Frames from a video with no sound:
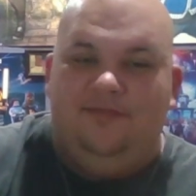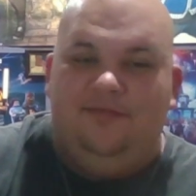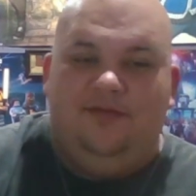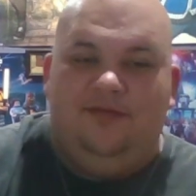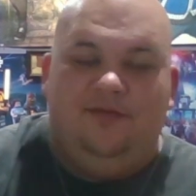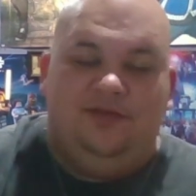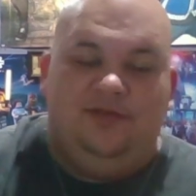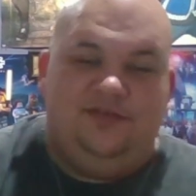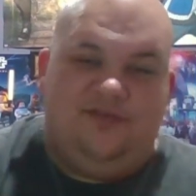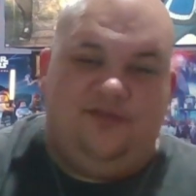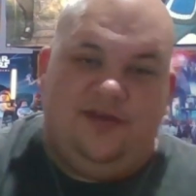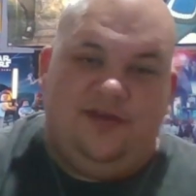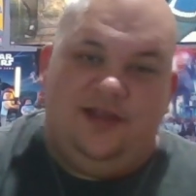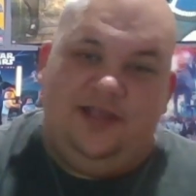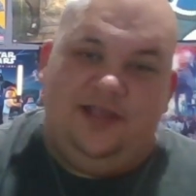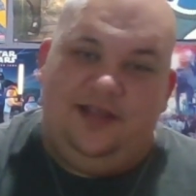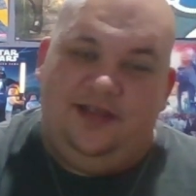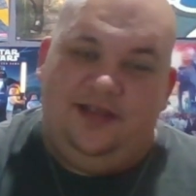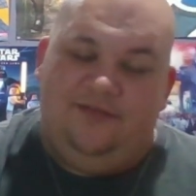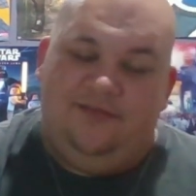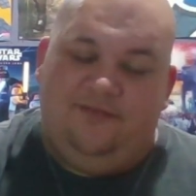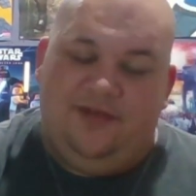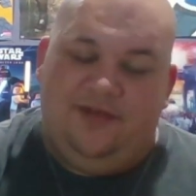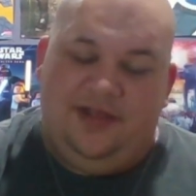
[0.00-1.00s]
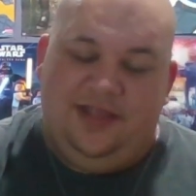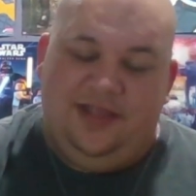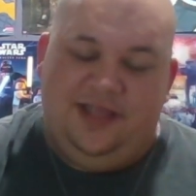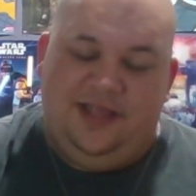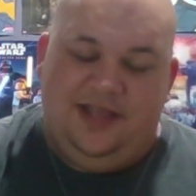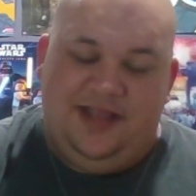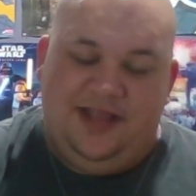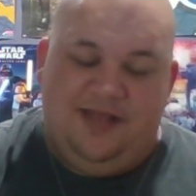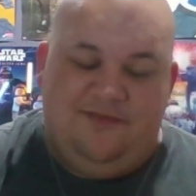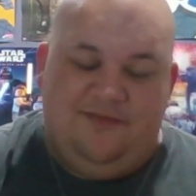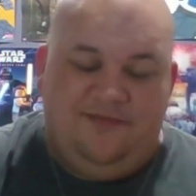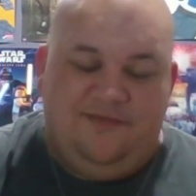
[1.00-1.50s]
which funnily
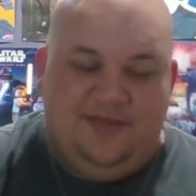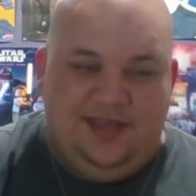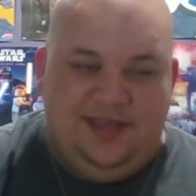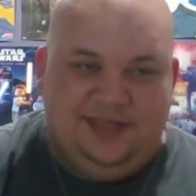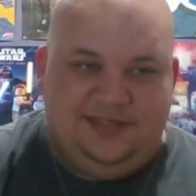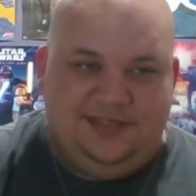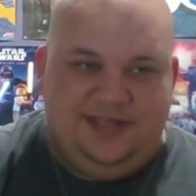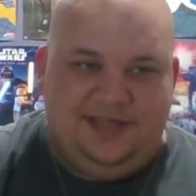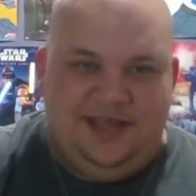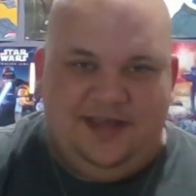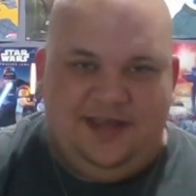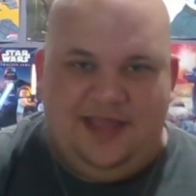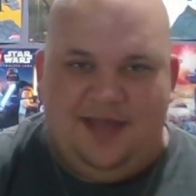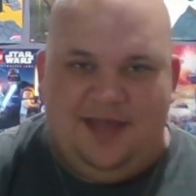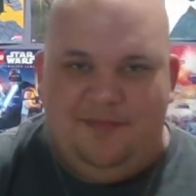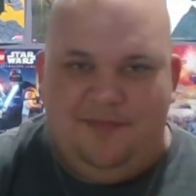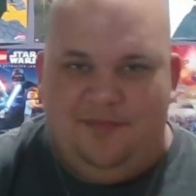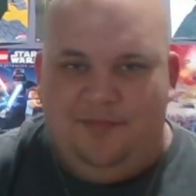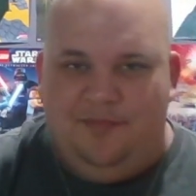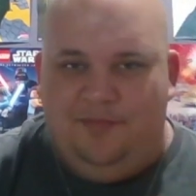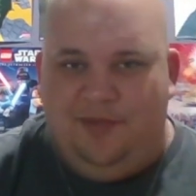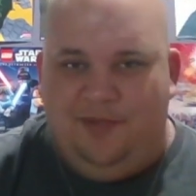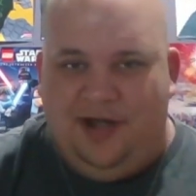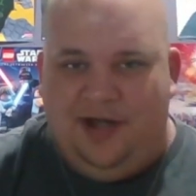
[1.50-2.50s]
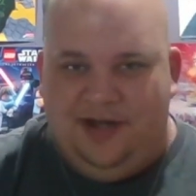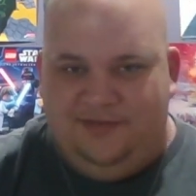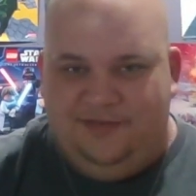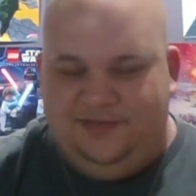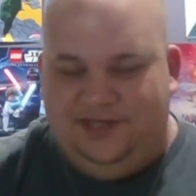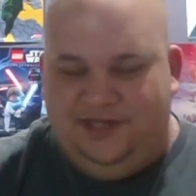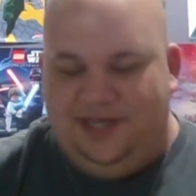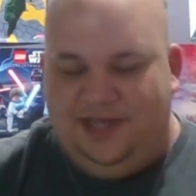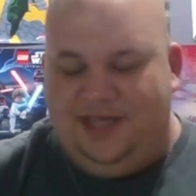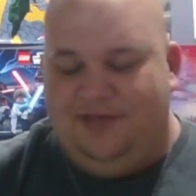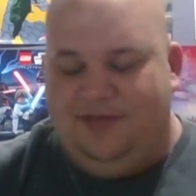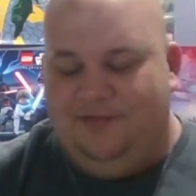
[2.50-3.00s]
enough is the year that Bride of
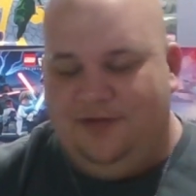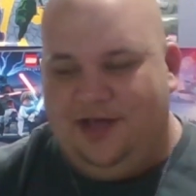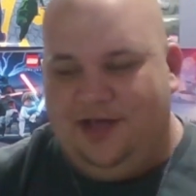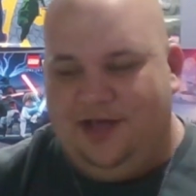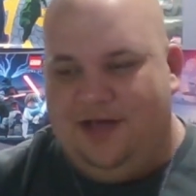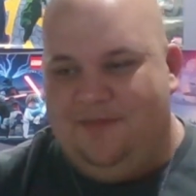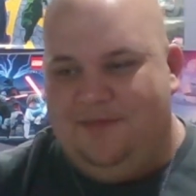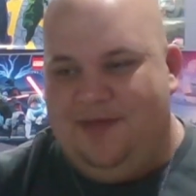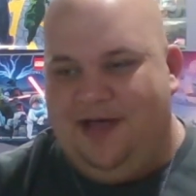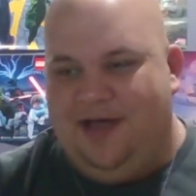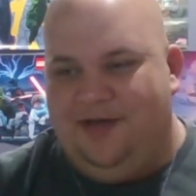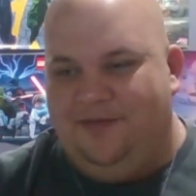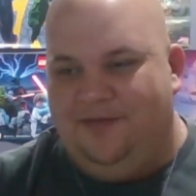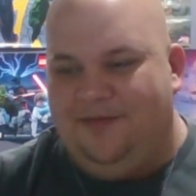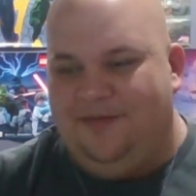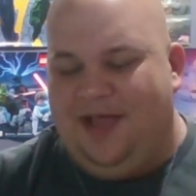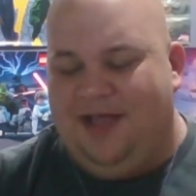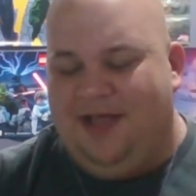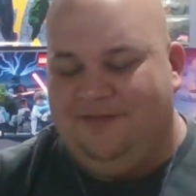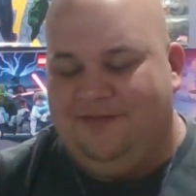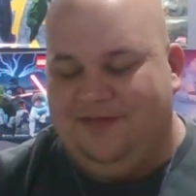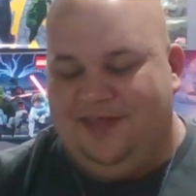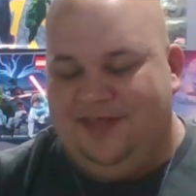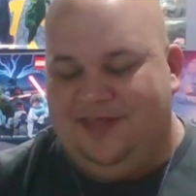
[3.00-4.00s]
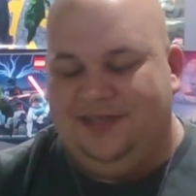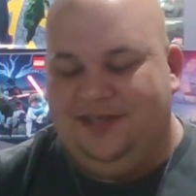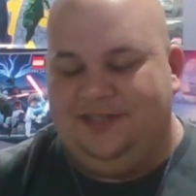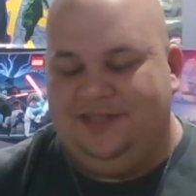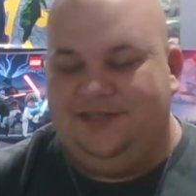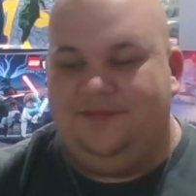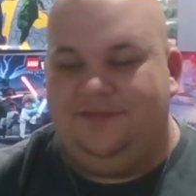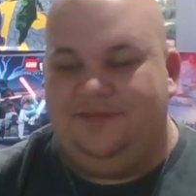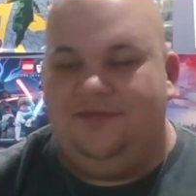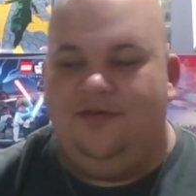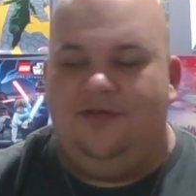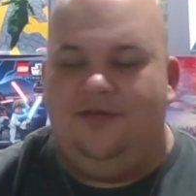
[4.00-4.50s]
Chucky will come out after
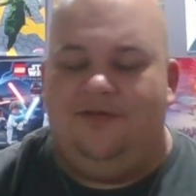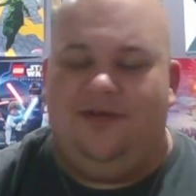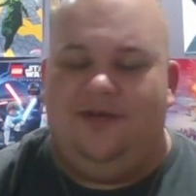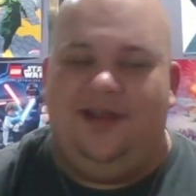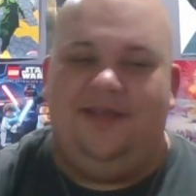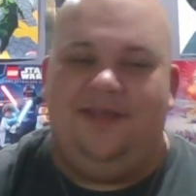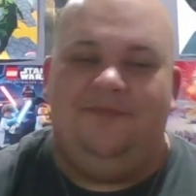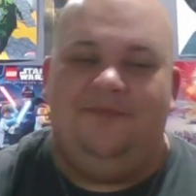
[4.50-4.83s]
this, right?